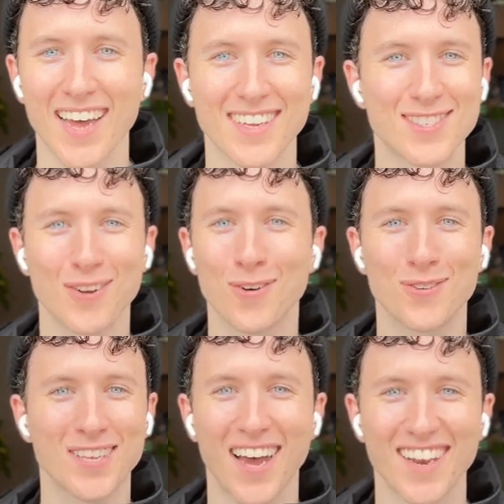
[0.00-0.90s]
It's all
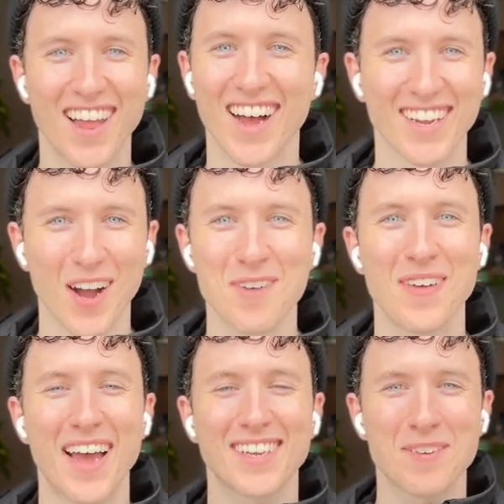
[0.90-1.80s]
done. Like, I'm
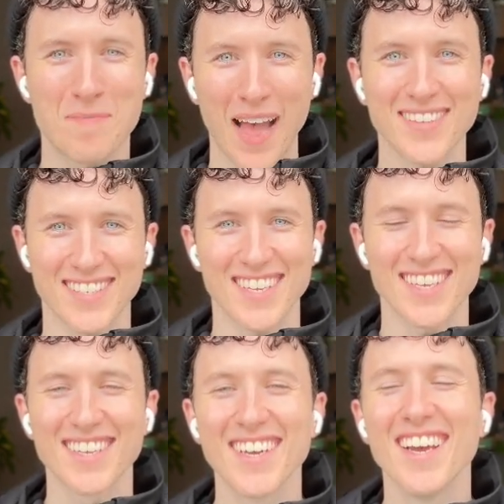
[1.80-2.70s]
at
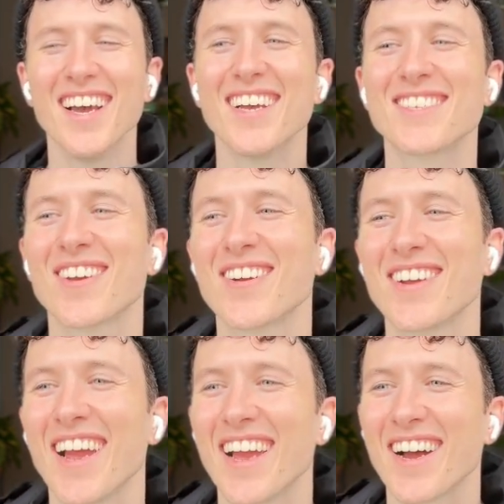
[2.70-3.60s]
capacity. So
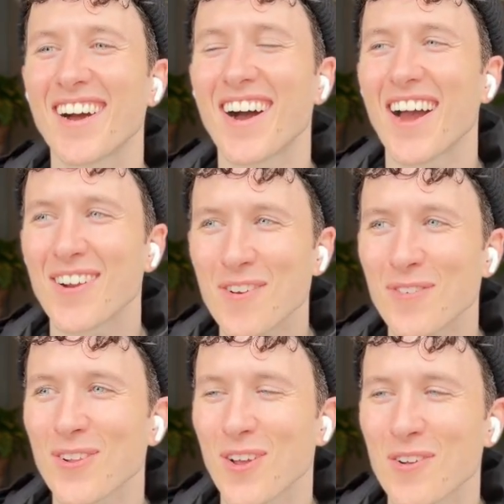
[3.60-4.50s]
I know for
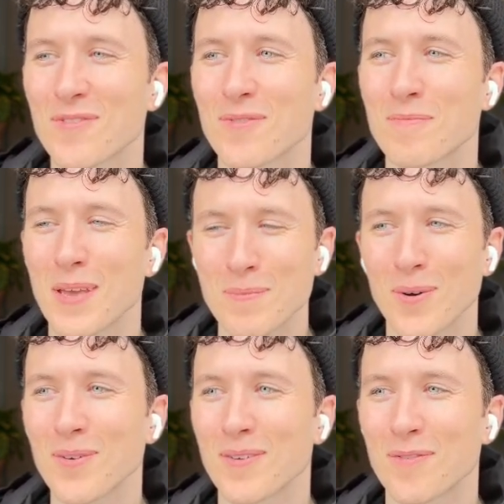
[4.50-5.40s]
a lot of
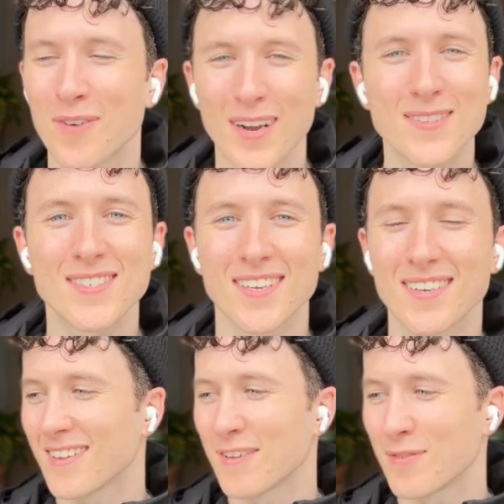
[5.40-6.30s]
people and friends,
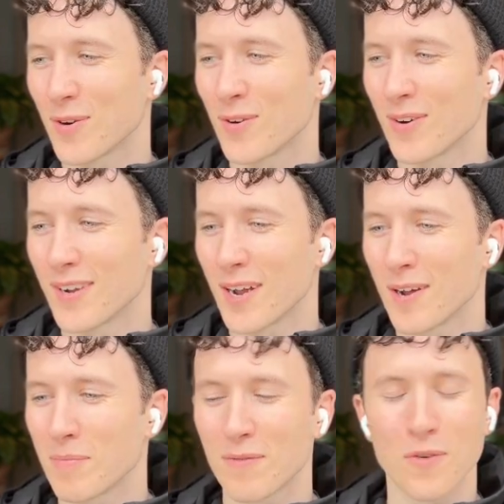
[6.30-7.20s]
and if you're a
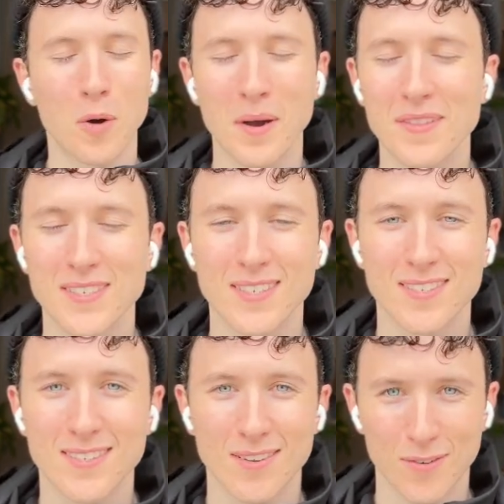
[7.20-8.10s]
performer, this
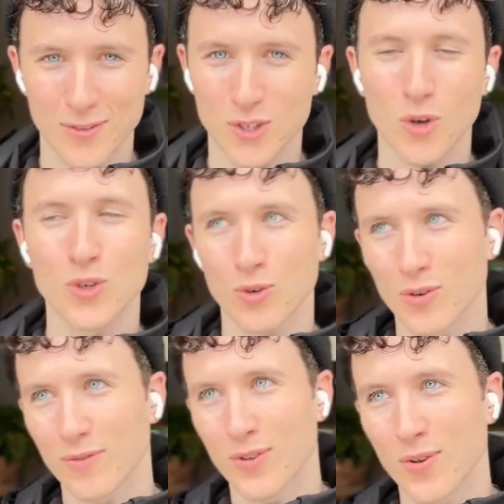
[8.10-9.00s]
is so true
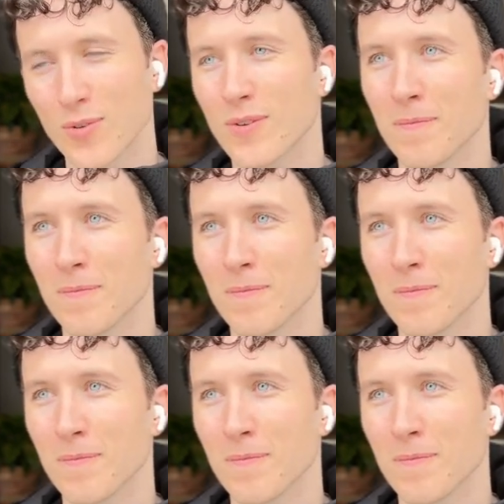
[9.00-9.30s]
for you.